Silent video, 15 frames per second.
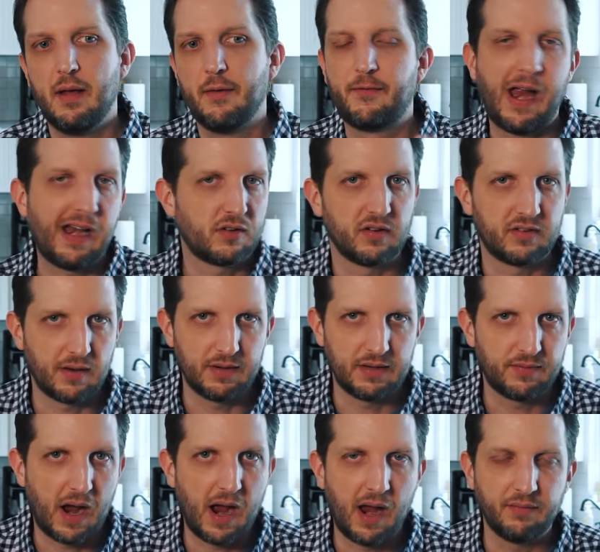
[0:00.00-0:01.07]

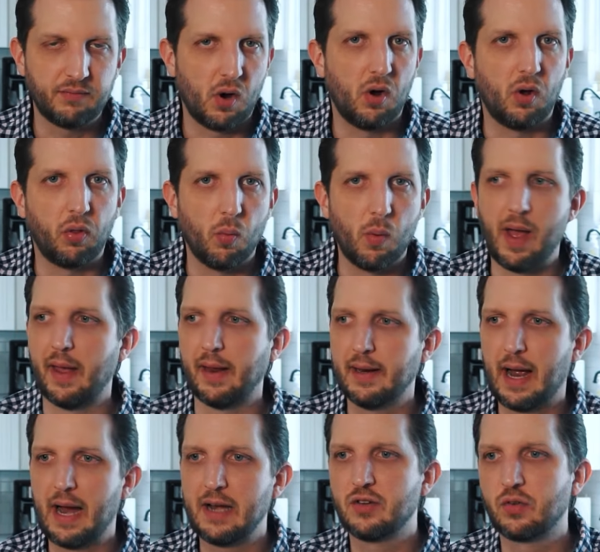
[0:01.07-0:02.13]
Factor75 all the way.
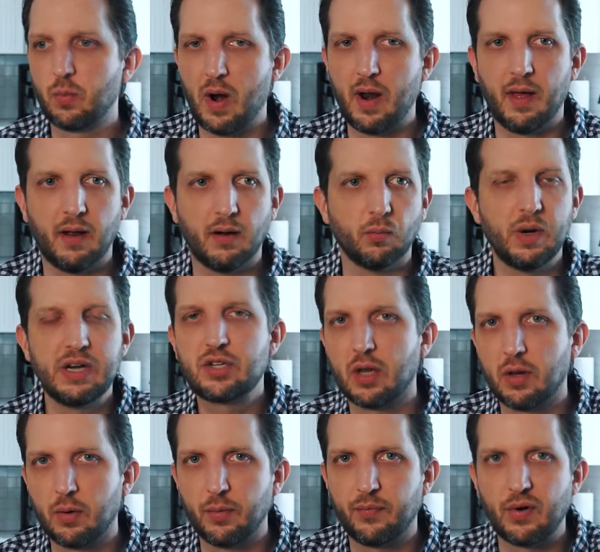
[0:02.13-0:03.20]
I just want to reach
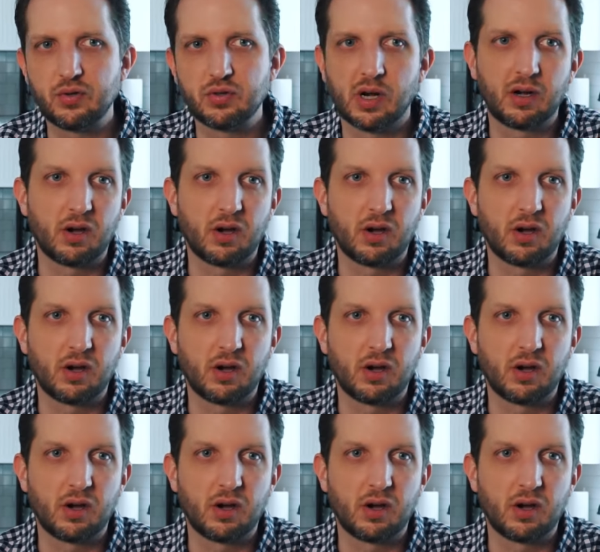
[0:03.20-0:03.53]
in the refrigerator